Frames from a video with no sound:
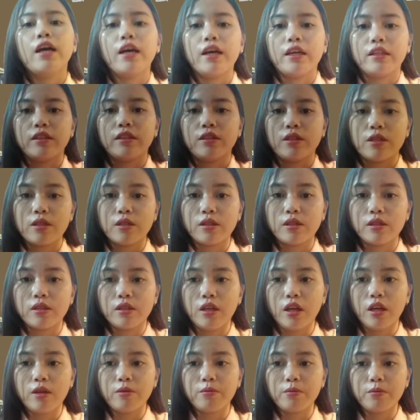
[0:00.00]
And
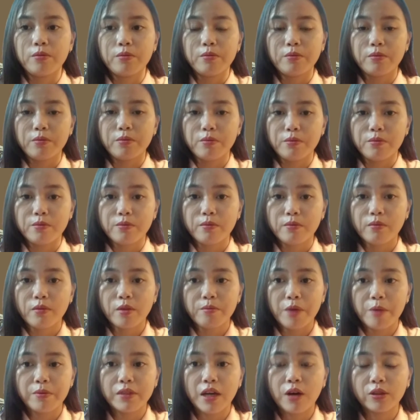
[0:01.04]

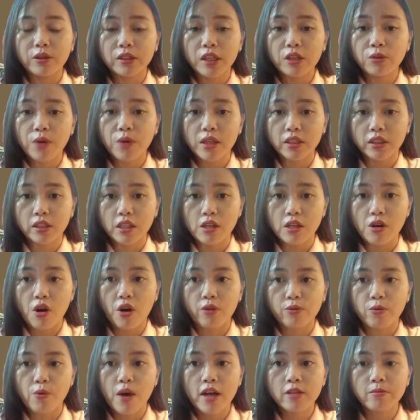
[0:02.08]
5,000 quantity
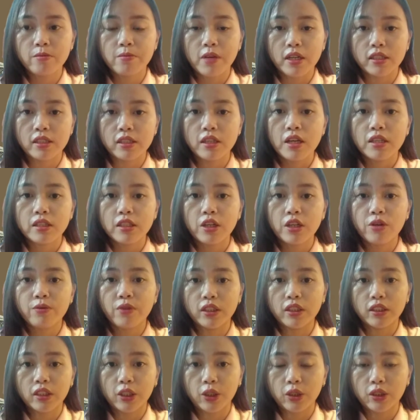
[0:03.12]
of 1 plus
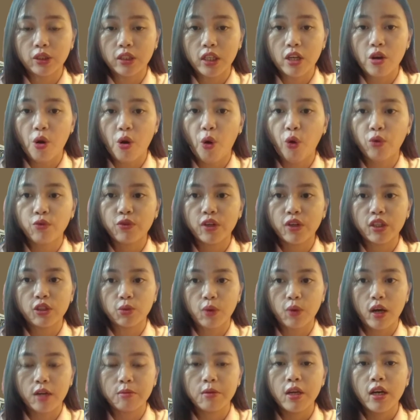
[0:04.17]
0.03 over
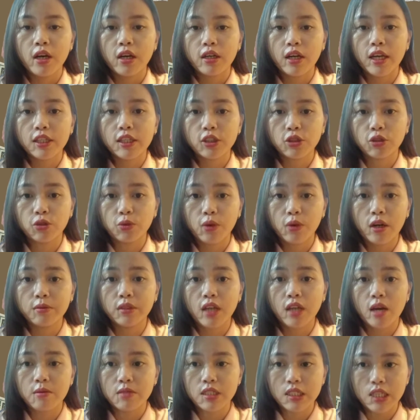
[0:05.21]
12 raised to
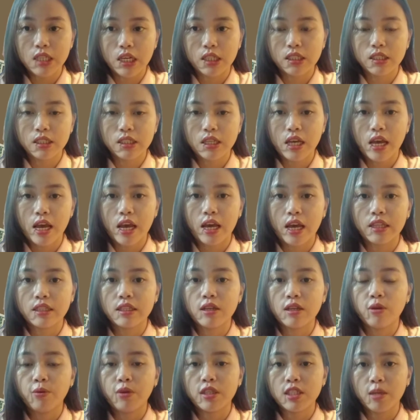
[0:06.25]
12 times 6, and
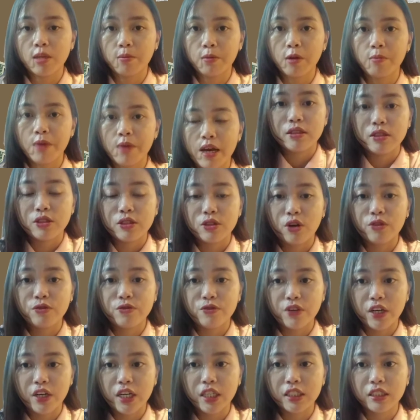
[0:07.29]
we simplify it. So
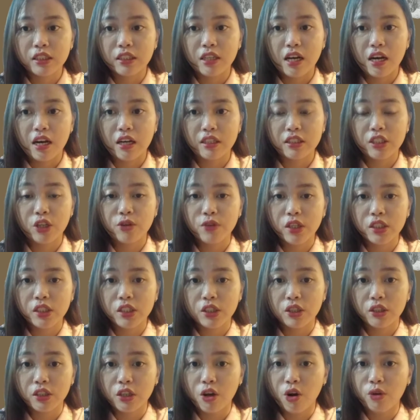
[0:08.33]
first, the
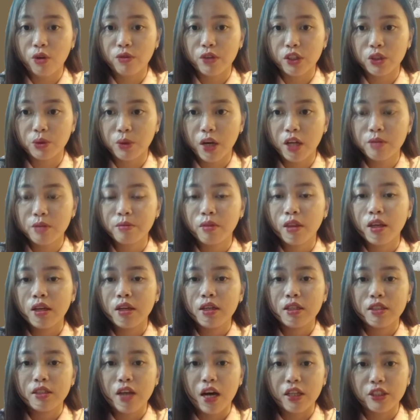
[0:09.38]
0.03 over 12,
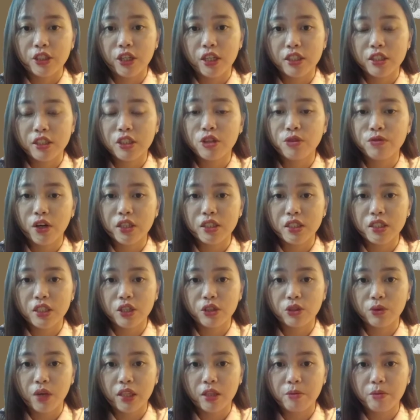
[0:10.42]
the answer is
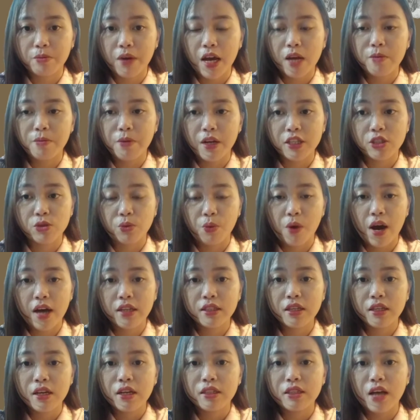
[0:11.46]
0.025 plus
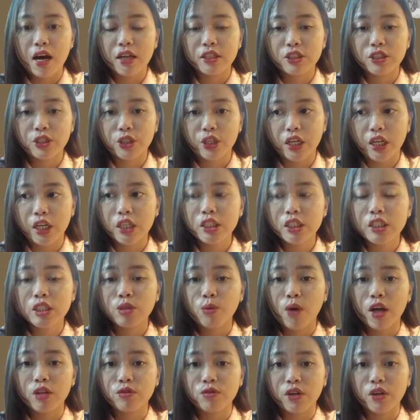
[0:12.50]
1, the answer
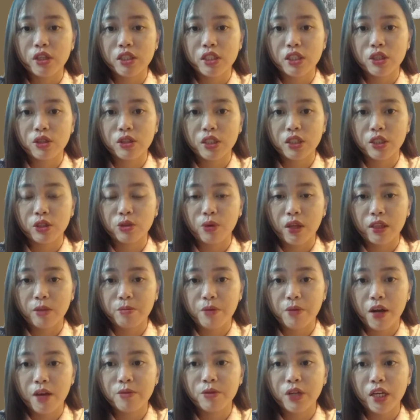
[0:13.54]
is
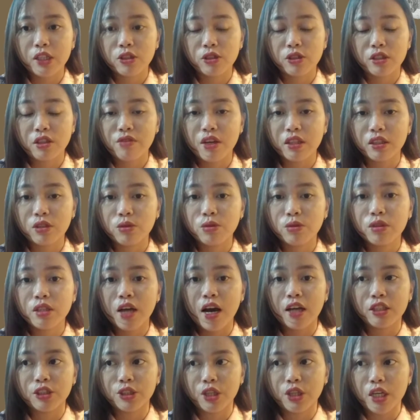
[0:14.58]
1.0025 raised to 72,
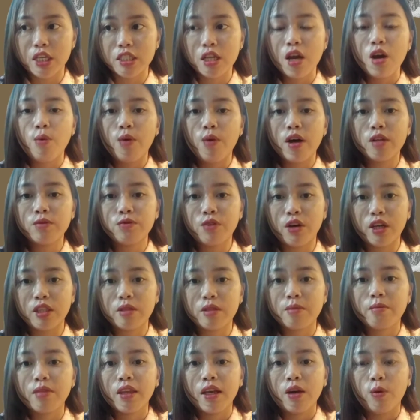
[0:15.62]
the answer is
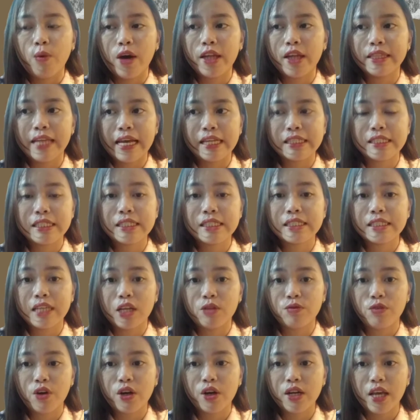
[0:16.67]

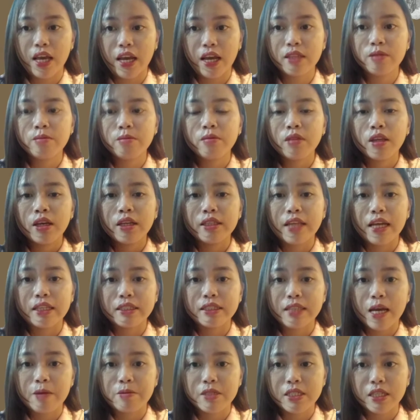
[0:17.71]
1.196948,
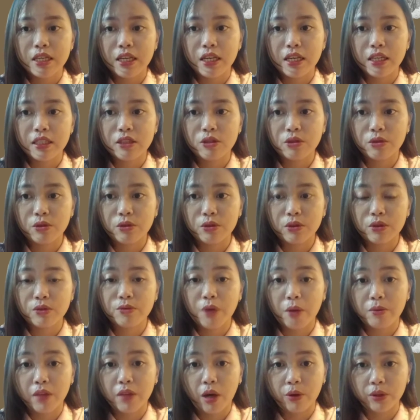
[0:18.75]
then times it to
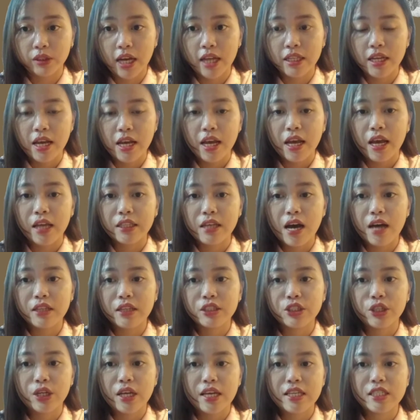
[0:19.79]
5,000, and the
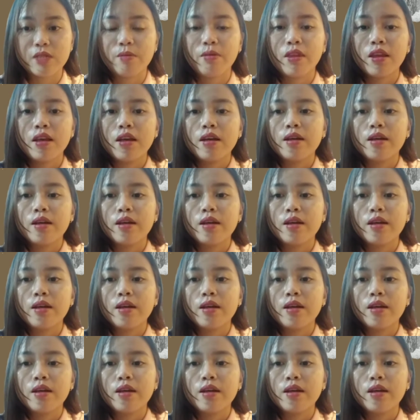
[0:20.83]
answer is